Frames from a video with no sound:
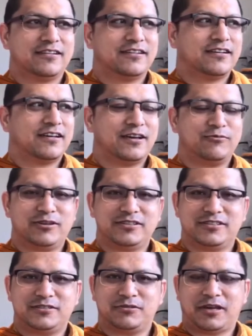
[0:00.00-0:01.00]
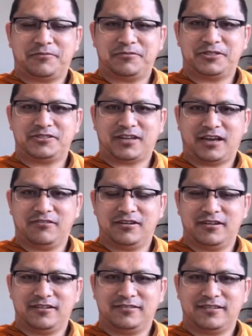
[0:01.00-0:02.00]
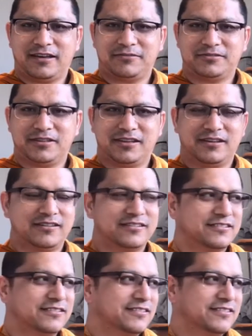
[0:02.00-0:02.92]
I wanted to have a shower after